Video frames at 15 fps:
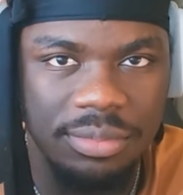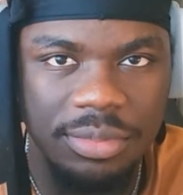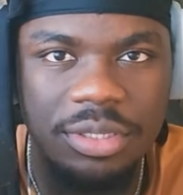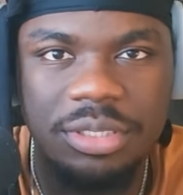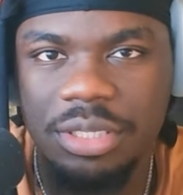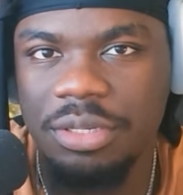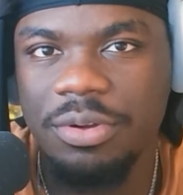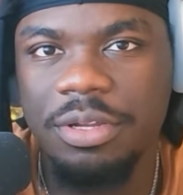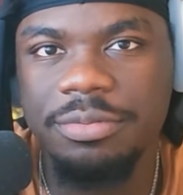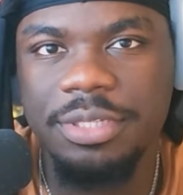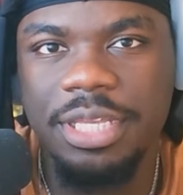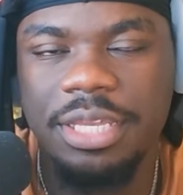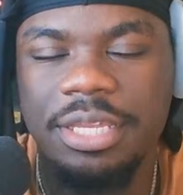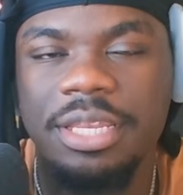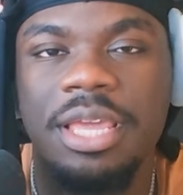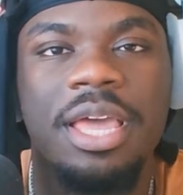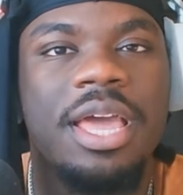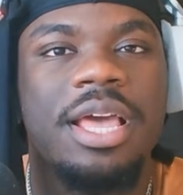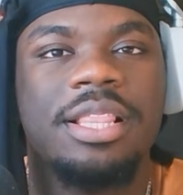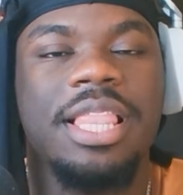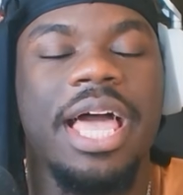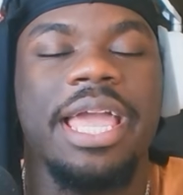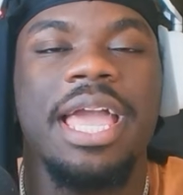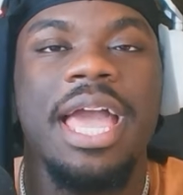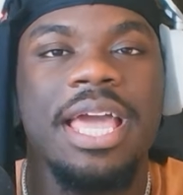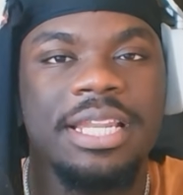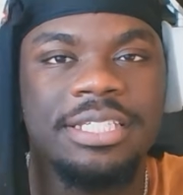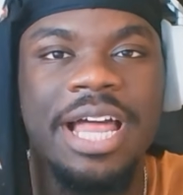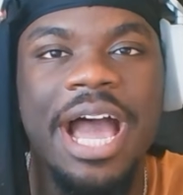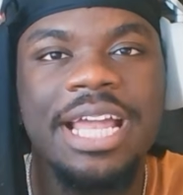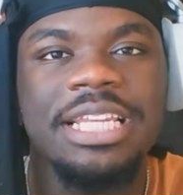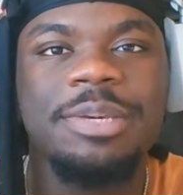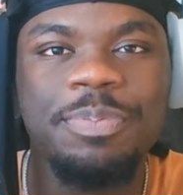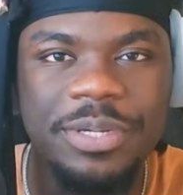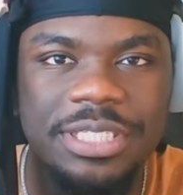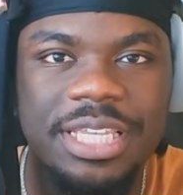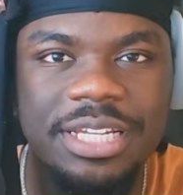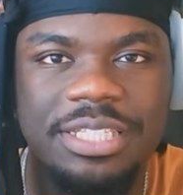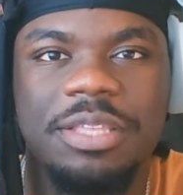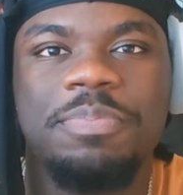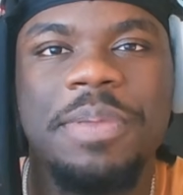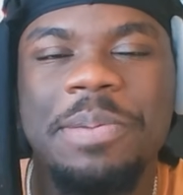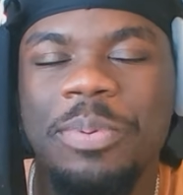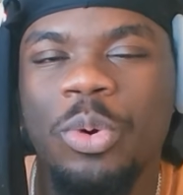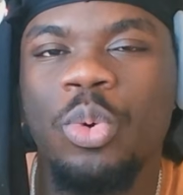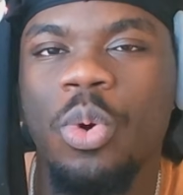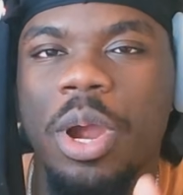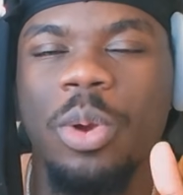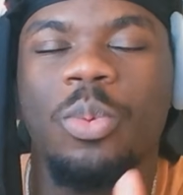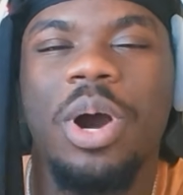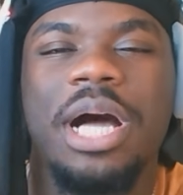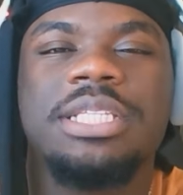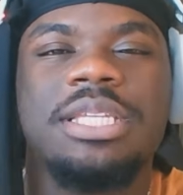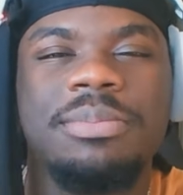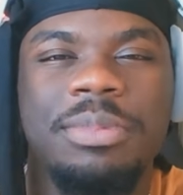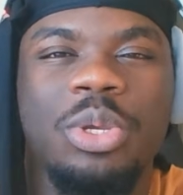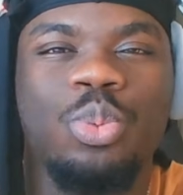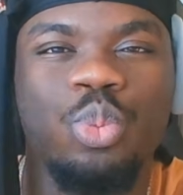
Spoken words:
You see what I'm saying? Like 90% of the people who are watching me